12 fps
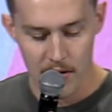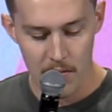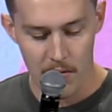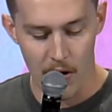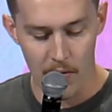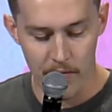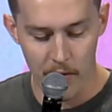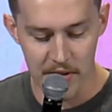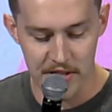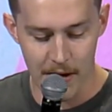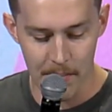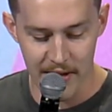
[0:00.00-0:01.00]
Well, before
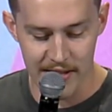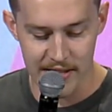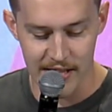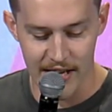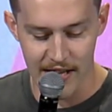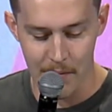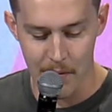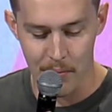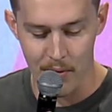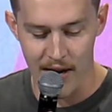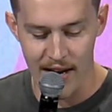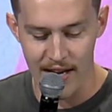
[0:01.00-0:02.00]
we jump in today, let me
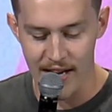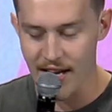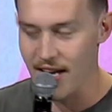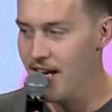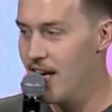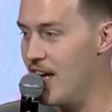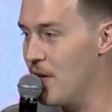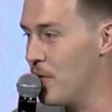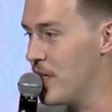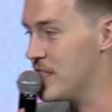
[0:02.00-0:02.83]
pray and we'll get